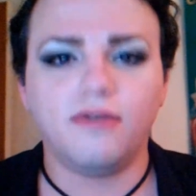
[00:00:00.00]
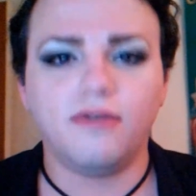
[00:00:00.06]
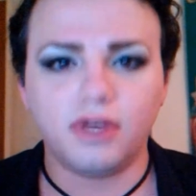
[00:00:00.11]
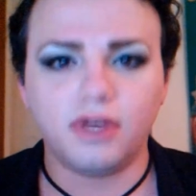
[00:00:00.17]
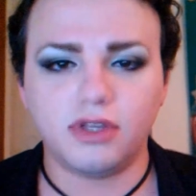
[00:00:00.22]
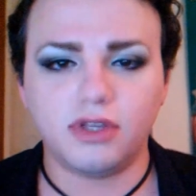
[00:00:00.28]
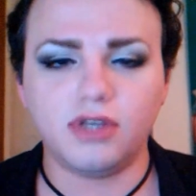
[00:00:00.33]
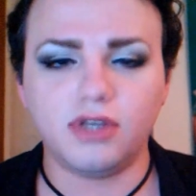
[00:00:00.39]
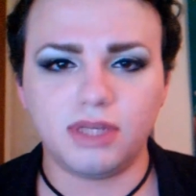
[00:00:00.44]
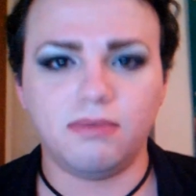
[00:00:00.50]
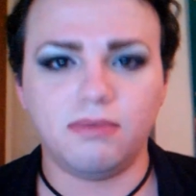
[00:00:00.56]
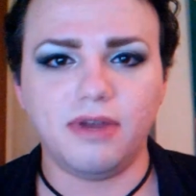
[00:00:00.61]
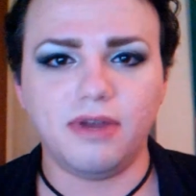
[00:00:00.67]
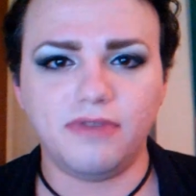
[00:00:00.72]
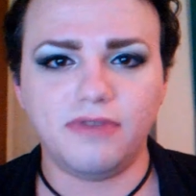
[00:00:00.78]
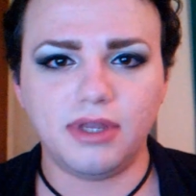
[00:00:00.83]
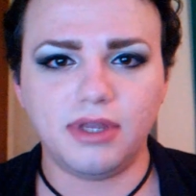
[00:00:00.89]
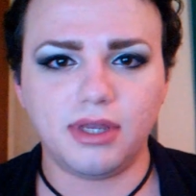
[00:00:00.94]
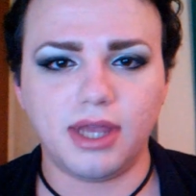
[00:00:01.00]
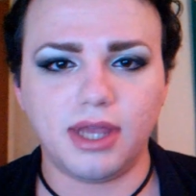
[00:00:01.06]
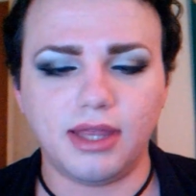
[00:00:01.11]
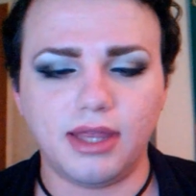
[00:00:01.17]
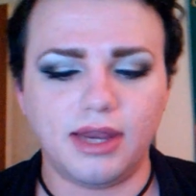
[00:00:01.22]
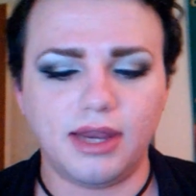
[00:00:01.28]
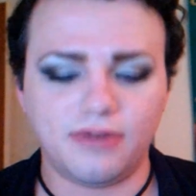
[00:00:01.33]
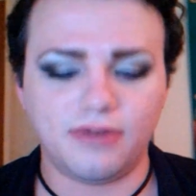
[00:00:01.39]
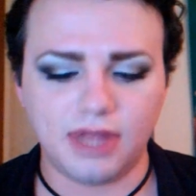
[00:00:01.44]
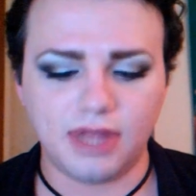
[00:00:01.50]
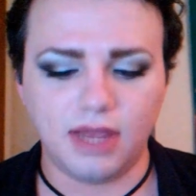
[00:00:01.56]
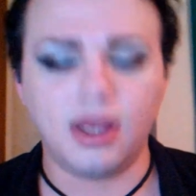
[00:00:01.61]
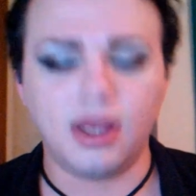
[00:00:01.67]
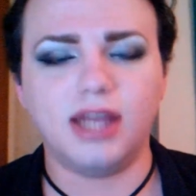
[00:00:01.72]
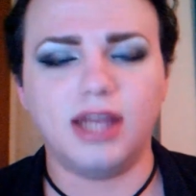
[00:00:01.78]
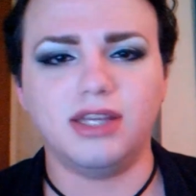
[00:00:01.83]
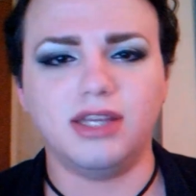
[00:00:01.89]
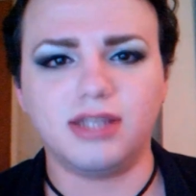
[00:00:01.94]
first you just buff it, and then after that
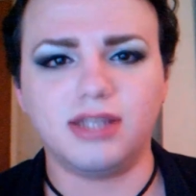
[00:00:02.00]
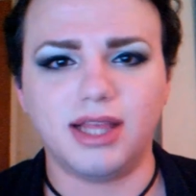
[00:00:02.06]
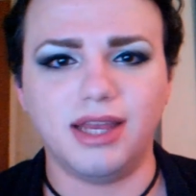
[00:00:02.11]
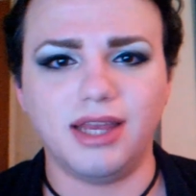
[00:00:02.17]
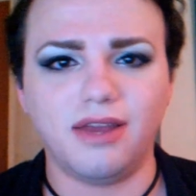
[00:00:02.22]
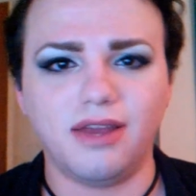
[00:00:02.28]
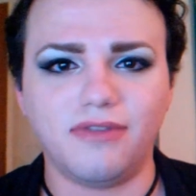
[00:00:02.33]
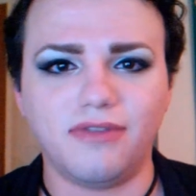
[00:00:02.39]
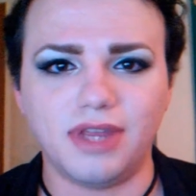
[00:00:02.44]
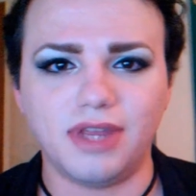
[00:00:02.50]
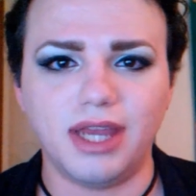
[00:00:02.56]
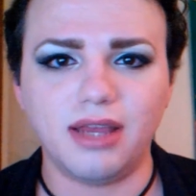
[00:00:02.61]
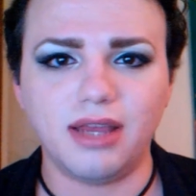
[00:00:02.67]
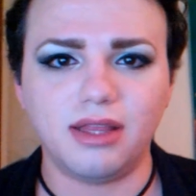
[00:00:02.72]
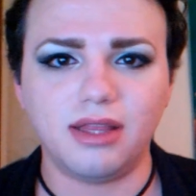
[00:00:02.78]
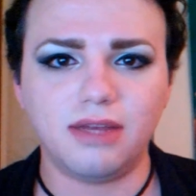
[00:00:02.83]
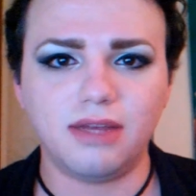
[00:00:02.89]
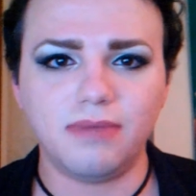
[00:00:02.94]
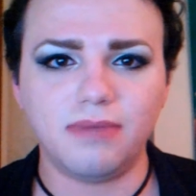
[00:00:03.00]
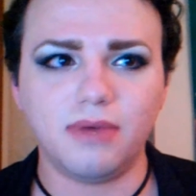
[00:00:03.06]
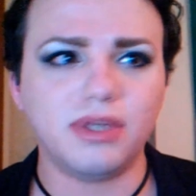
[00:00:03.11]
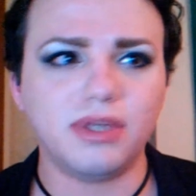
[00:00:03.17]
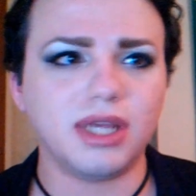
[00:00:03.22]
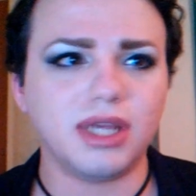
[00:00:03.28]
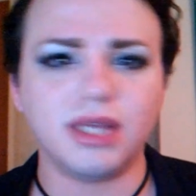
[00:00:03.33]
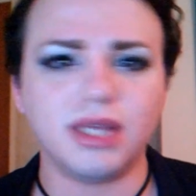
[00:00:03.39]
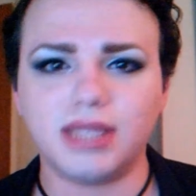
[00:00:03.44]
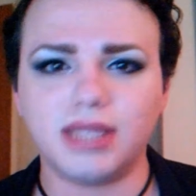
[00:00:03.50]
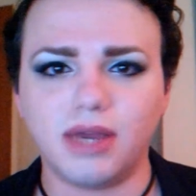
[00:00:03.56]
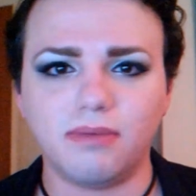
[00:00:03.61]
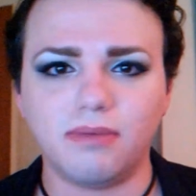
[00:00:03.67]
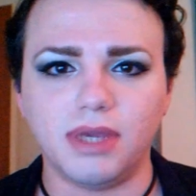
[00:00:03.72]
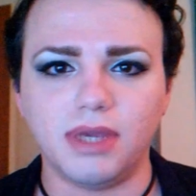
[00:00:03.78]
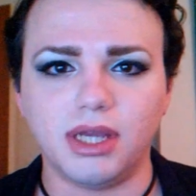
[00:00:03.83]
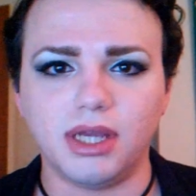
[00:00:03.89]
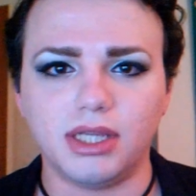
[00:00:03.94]
you kind of just clean off the nail a little bit, which I guess that
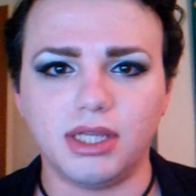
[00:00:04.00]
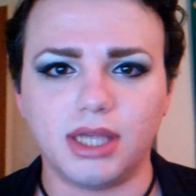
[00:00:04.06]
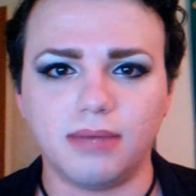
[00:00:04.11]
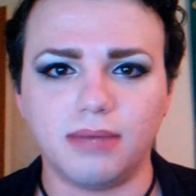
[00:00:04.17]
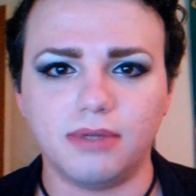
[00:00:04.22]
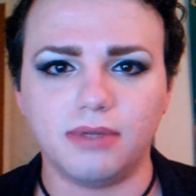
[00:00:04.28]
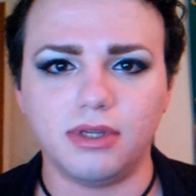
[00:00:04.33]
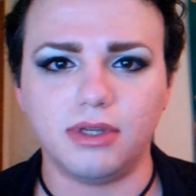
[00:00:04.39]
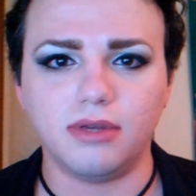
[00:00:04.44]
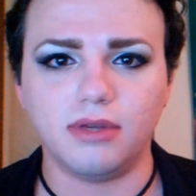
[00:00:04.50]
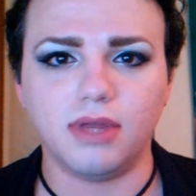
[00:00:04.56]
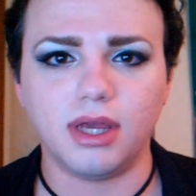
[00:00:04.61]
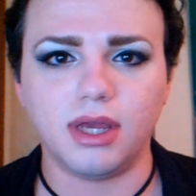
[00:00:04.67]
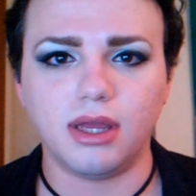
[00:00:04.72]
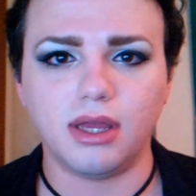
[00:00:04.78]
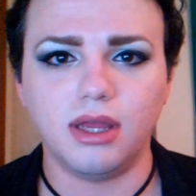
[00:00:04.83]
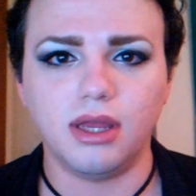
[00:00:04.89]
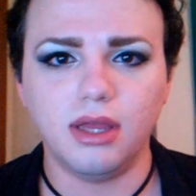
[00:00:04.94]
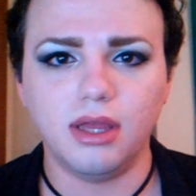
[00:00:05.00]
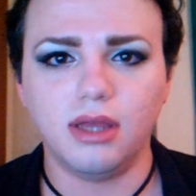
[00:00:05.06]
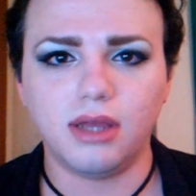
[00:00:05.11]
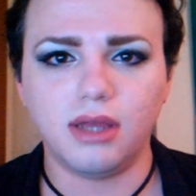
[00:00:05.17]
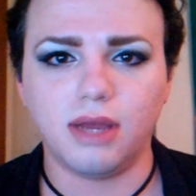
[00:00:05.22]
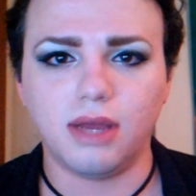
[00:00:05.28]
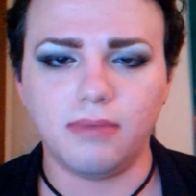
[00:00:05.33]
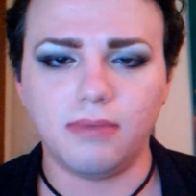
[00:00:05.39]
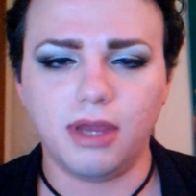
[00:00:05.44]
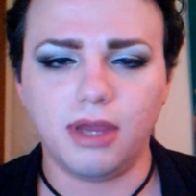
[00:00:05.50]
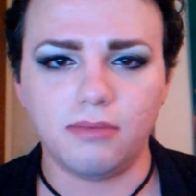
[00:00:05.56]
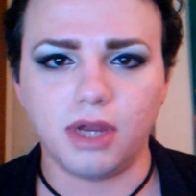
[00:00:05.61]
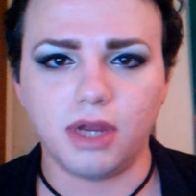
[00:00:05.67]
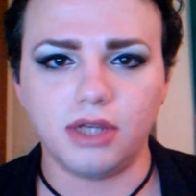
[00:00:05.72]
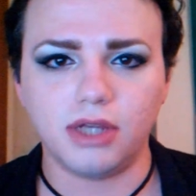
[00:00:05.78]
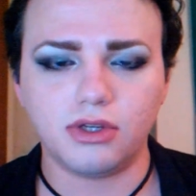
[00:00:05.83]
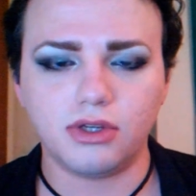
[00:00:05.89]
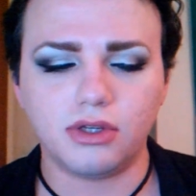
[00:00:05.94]
would be a good time to do the nail
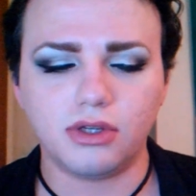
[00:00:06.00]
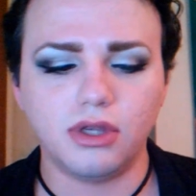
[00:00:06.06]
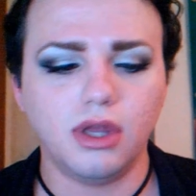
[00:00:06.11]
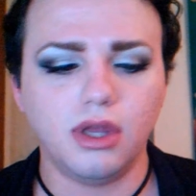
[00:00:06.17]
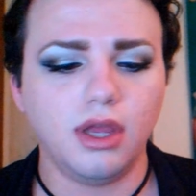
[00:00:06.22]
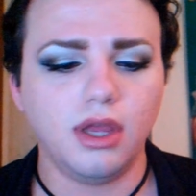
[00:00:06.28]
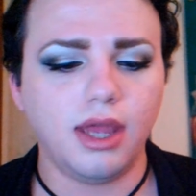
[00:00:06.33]
brush.